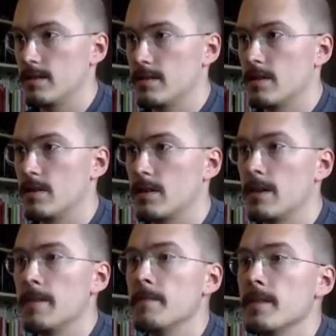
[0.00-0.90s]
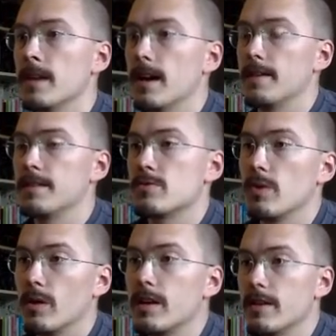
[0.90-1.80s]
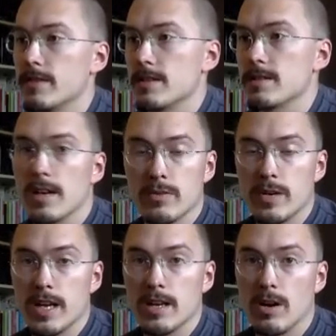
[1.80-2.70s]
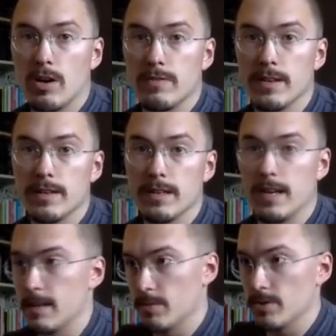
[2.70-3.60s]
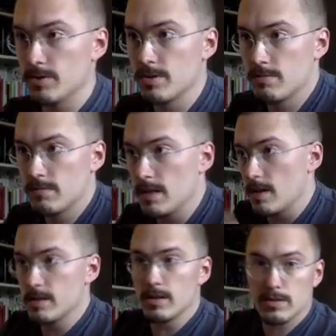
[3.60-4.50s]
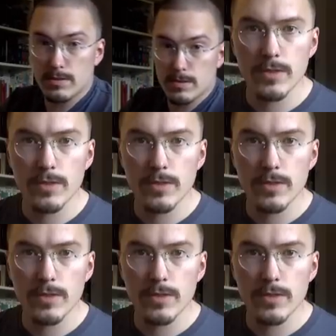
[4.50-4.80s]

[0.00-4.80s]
dog. And this will give us an array of animals that aren't dogs.